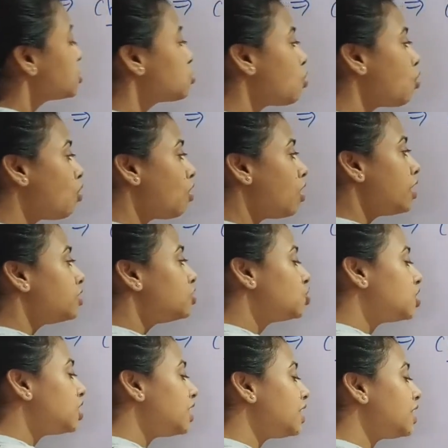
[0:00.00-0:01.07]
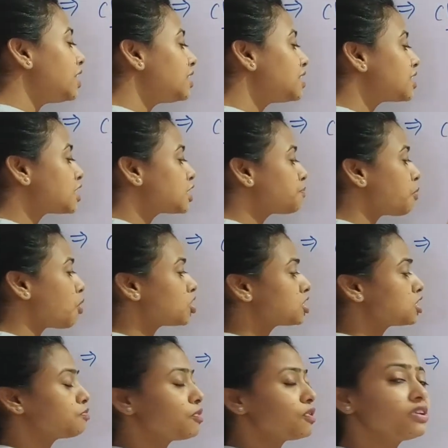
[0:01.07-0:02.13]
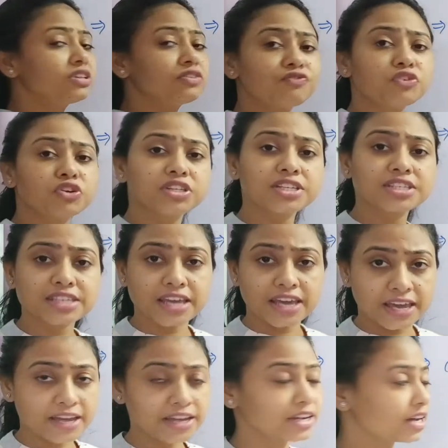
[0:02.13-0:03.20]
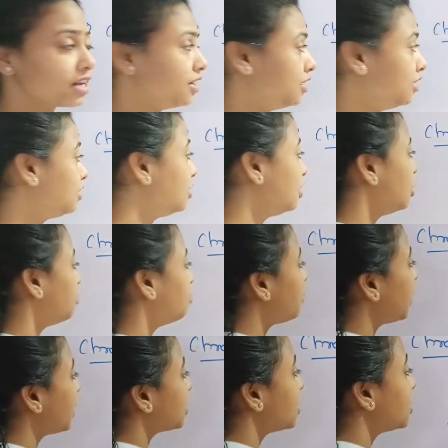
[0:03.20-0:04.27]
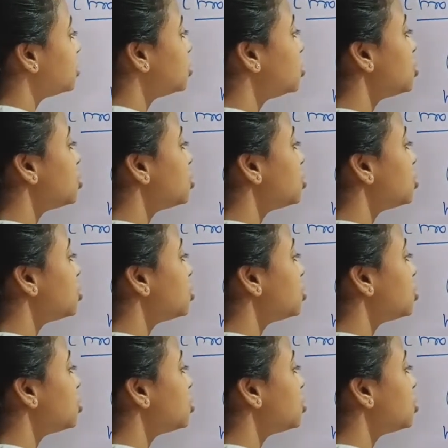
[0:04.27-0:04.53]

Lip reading: so gene is responsible for this hair color, but